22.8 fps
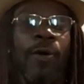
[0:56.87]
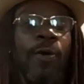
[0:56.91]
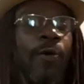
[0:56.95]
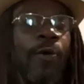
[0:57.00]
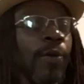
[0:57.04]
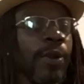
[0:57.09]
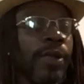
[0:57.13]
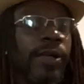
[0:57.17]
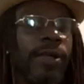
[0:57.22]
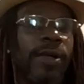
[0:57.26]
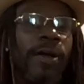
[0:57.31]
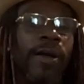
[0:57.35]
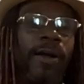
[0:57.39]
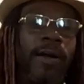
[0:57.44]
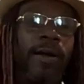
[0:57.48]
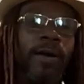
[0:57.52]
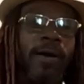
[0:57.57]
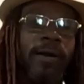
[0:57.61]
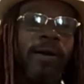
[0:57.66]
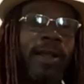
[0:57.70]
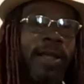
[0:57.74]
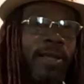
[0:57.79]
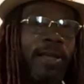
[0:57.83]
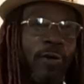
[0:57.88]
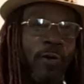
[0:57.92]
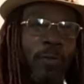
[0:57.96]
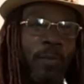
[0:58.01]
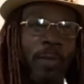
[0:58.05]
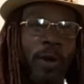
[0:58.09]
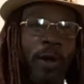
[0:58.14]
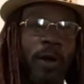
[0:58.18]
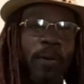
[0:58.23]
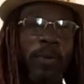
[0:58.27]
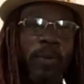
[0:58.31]
only God and
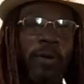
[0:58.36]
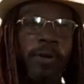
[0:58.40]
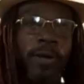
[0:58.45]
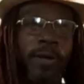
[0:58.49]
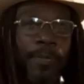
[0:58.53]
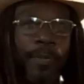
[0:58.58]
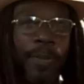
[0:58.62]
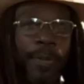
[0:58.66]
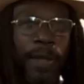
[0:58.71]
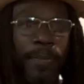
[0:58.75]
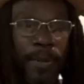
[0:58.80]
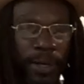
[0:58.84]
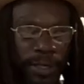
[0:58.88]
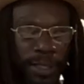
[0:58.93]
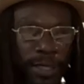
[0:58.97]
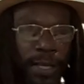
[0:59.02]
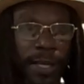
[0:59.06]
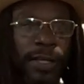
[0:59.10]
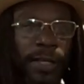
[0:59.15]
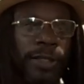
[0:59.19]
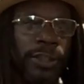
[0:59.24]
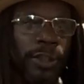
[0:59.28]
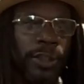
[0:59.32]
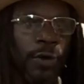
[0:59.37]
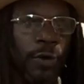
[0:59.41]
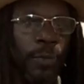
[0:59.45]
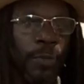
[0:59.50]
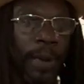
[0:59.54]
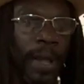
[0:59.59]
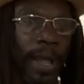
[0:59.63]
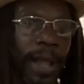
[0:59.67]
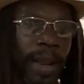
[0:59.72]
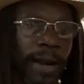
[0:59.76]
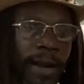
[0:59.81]
your mama and maybe say a Joe
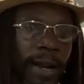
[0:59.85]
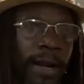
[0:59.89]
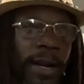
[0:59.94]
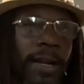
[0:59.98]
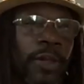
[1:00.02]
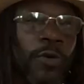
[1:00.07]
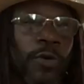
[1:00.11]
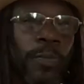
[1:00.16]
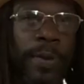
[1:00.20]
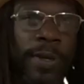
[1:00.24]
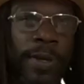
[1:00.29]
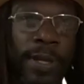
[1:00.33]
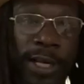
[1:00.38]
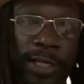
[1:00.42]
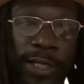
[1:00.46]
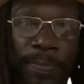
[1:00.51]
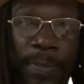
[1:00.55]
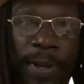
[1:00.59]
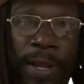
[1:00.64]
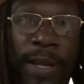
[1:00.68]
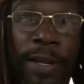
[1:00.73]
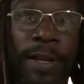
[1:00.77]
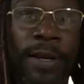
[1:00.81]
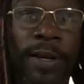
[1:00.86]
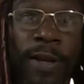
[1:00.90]
Biden and a UPS man